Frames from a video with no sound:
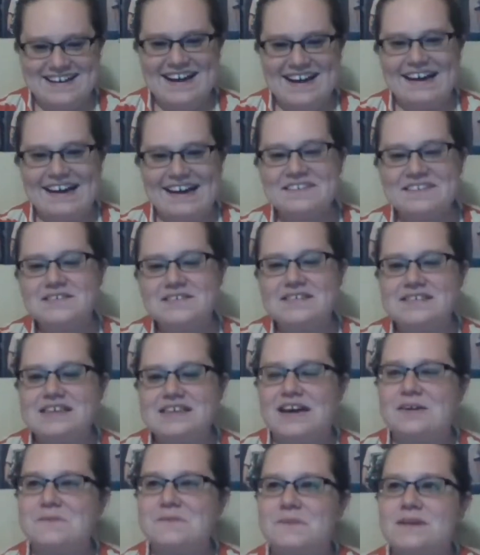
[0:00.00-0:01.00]
I was
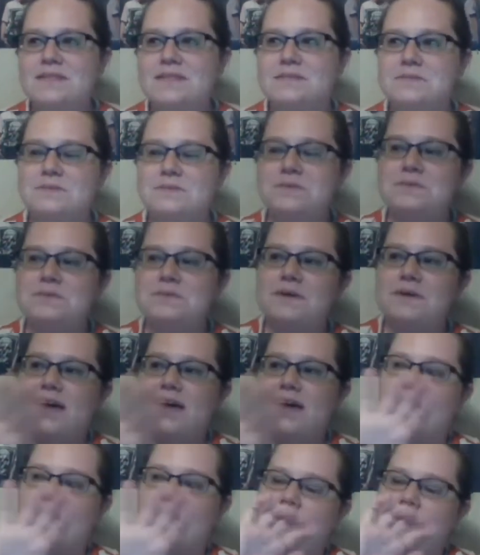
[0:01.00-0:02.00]
I went through
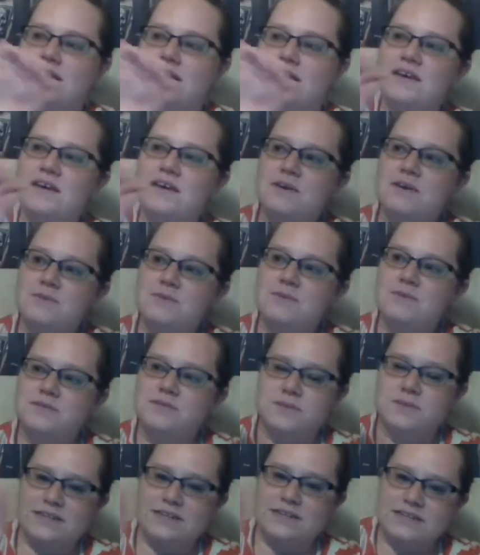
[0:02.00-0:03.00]
and was
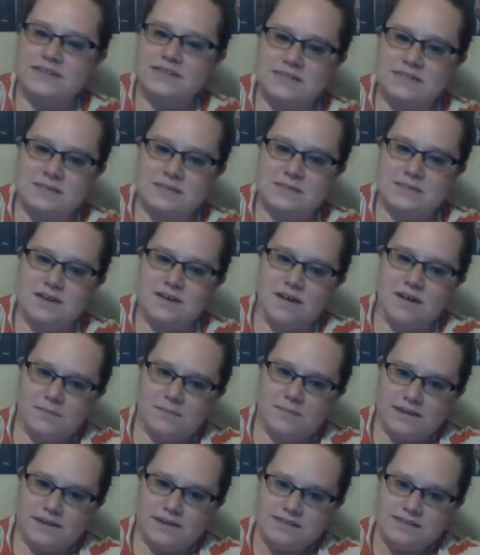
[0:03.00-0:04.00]
reading some of the
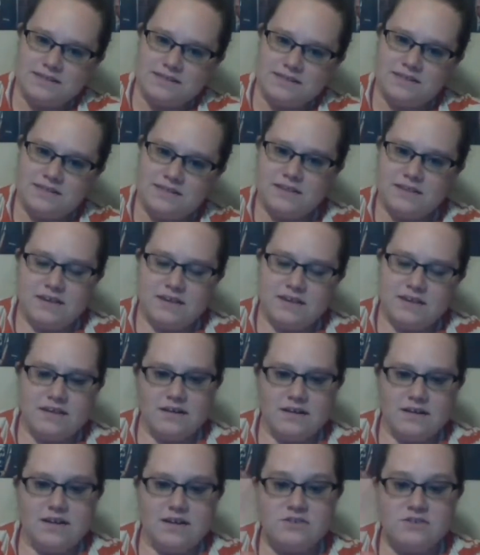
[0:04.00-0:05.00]
comments
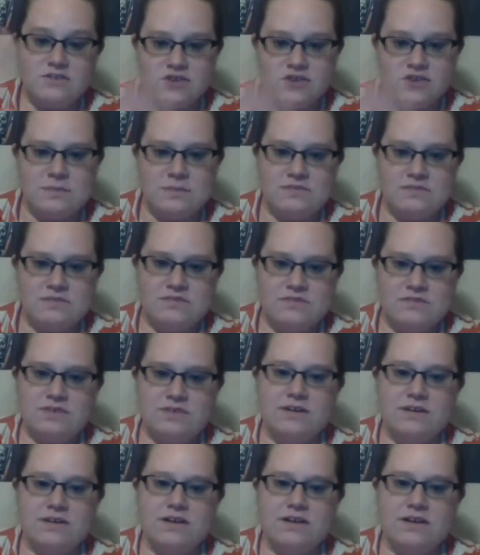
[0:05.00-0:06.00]
on Drama
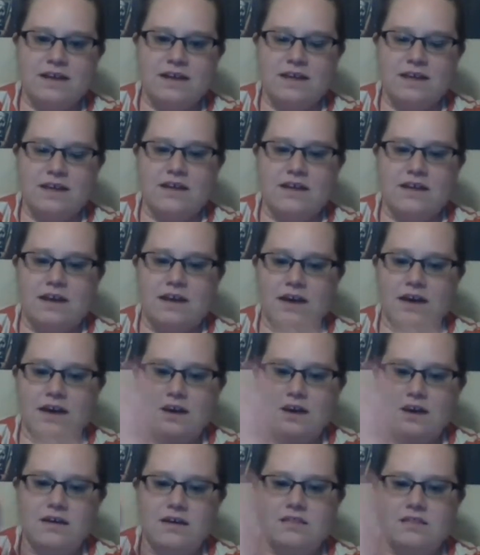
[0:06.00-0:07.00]
Fever, like
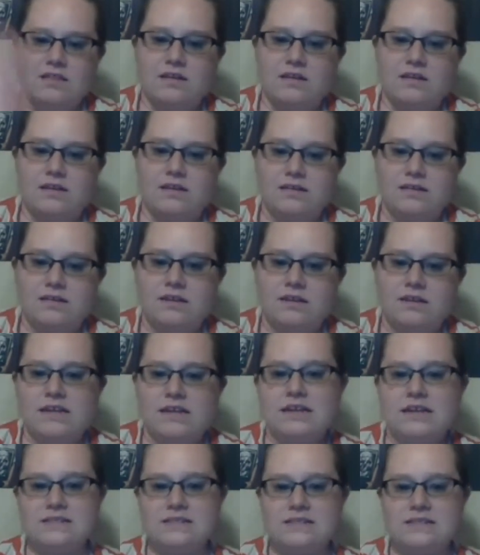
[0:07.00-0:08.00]
on the the
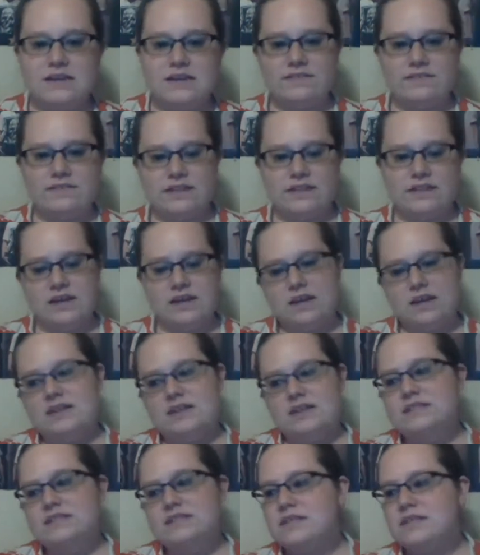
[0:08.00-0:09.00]
endings and everything
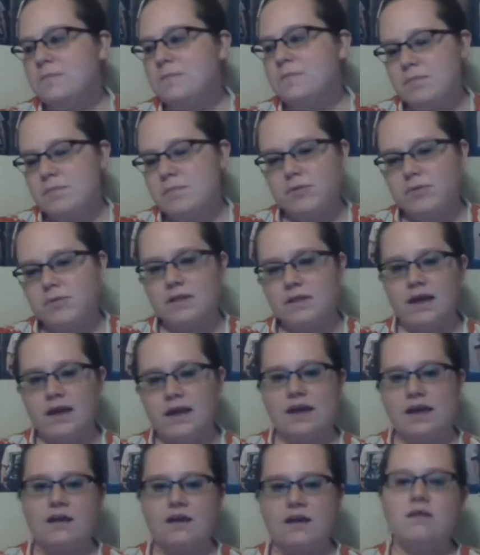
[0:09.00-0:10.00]
and some people were
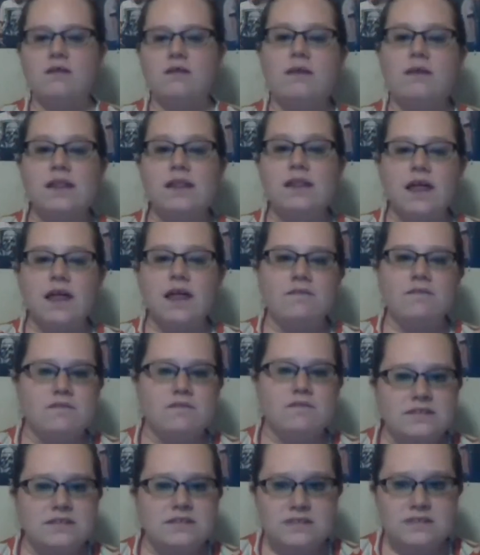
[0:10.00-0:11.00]
like oh i
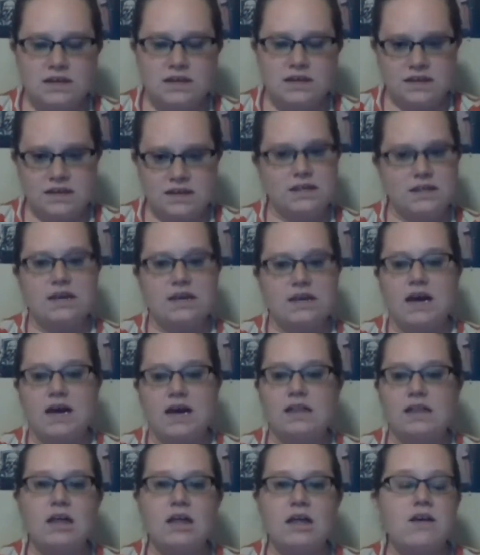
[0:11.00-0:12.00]
love this ending
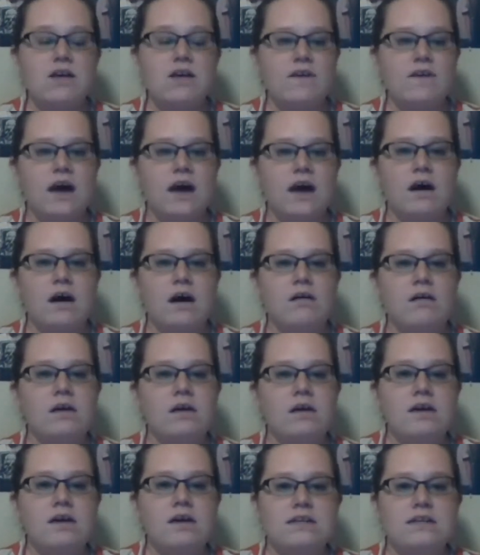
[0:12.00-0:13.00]
i love how
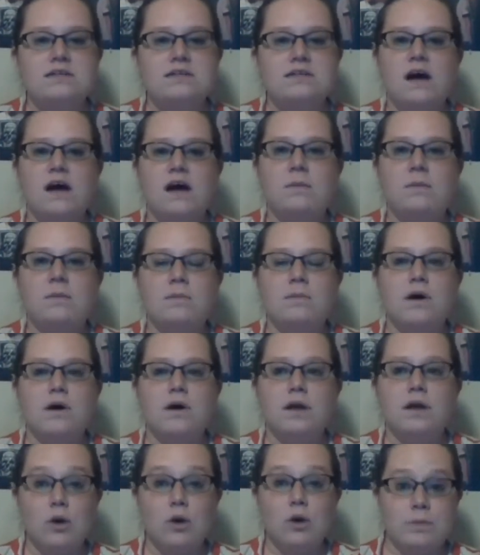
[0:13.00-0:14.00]
it's an i'm um,
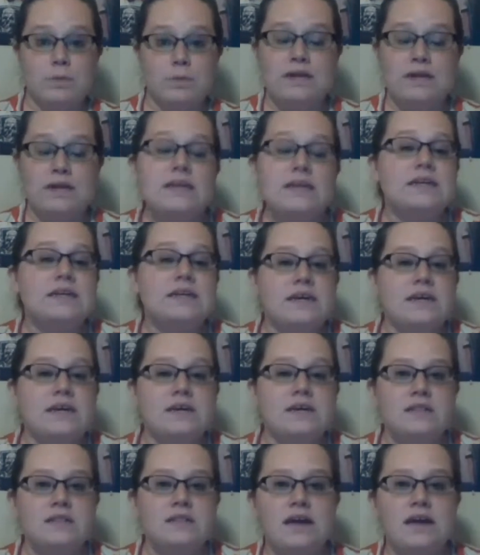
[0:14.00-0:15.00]
an open
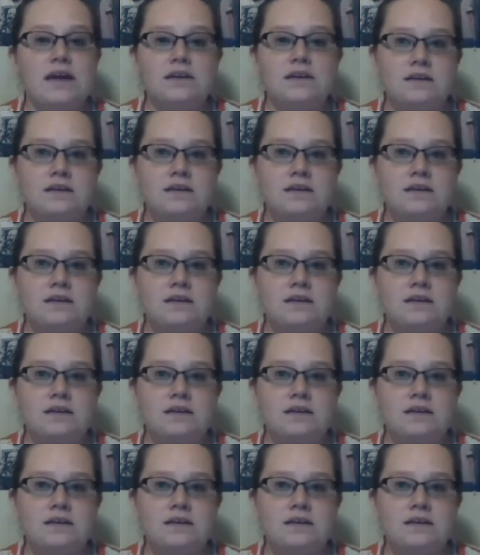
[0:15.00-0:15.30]
ending like